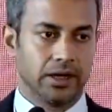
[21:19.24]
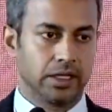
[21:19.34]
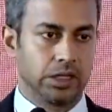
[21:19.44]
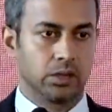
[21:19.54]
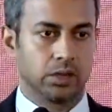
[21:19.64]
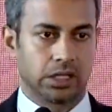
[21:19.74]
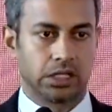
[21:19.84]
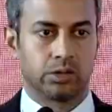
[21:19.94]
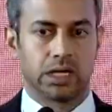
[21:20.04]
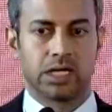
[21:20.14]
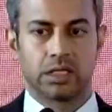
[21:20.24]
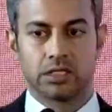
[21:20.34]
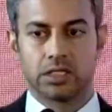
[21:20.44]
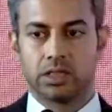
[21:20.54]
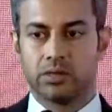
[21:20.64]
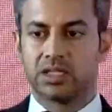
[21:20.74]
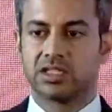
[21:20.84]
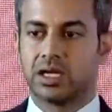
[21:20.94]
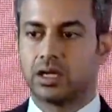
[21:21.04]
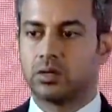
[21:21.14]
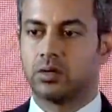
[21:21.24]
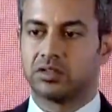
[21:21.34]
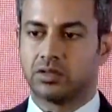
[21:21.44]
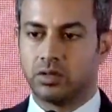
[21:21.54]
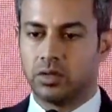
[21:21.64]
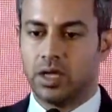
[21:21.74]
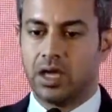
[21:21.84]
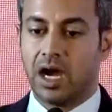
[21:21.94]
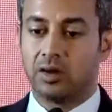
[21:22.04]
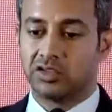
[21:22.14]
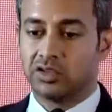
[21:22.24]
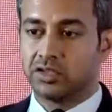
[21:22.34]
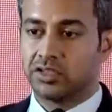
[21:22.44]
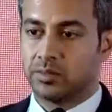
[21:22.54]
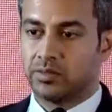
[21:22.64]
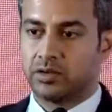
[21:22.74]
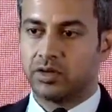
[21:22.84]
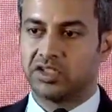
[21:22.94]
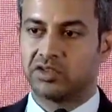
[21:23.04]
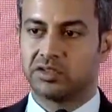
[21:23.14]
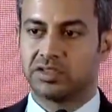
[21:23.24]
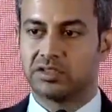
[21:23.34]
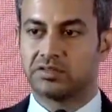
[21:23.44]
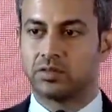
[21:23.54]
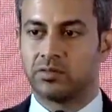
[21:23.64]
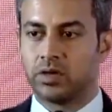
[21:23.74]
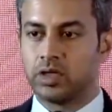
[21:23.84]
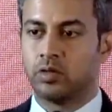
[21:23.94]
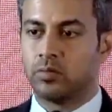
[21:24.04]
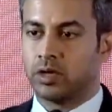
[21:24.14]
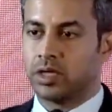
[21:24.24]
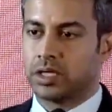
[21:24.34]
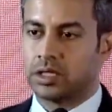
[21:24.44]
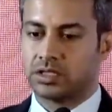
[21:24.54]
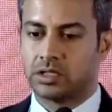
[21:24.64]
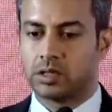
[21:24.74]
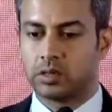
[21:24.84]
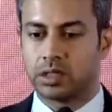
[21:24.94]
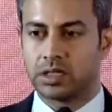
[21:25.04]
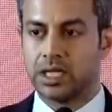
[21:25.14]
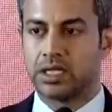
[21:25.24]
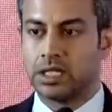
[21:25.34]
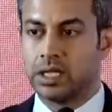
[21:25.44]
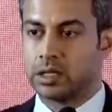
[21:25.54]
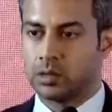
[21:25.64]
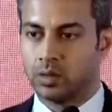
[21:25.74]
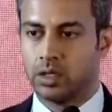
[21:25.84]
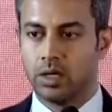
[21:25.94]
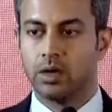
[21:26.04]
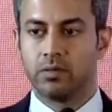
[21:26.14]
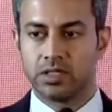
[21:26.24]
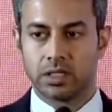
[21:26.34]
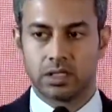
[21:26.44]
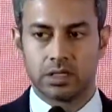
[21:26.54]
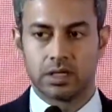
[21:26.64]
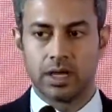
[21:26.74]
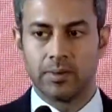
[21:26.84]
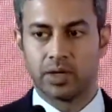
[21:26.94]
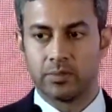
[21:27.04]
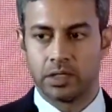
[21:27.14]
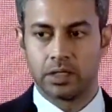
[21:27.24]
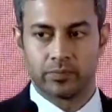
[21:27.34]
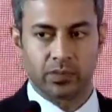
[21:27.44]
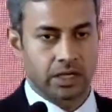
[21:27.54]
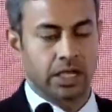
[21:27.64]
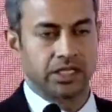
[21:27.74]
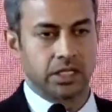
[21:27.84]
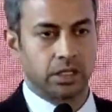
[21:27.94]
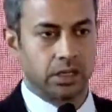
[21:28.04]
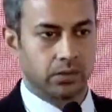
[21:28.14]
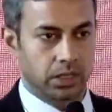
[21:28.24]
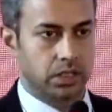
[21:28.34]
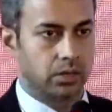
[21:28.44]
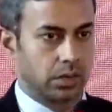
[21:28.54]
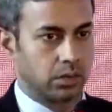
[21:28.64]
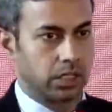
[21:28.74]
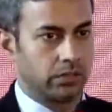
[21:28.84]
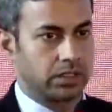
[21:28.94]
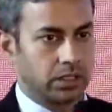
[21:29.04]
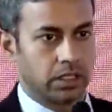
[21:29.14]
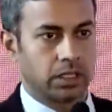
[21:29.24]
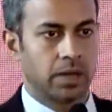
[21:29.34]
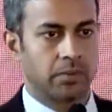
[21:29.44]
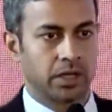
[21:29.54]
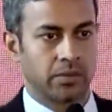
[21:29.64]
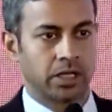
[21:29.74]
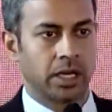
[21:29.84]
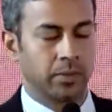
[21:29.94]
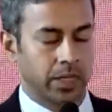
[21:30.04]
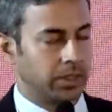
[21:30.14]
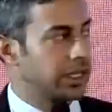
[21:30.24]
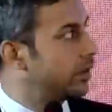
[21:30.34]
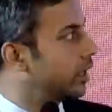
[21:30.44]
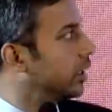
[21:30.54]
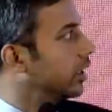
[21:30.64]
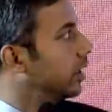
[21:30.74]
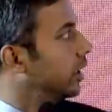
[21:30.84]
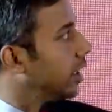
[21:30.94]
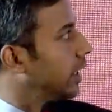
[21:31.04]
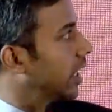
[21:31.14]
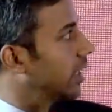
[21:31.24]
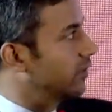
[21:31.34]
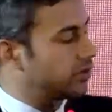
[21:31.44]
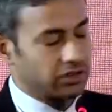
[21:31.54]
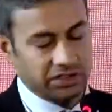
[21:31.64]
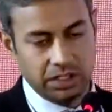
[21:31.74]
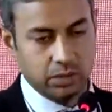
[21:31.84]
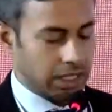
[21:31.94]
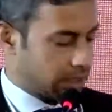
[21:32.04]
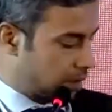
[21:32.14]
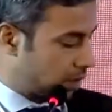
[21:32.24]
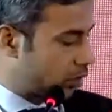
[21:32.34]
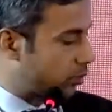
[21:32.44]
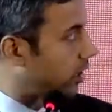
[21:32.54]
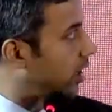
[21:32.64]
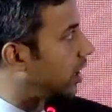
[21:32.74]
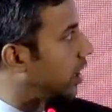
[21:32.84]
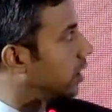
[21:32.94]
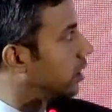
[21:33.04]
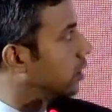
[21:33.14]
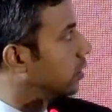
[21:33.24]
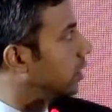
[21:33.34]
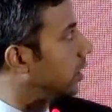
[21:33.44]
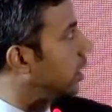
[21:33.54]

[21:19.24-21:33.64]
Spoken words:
resource utilization, you can start to also outsource some of your resources for new monetization sources like ESO, which is another upcoming engineering services outsourcing, which is another upcoming area. And of course, new sectors could be then catered to.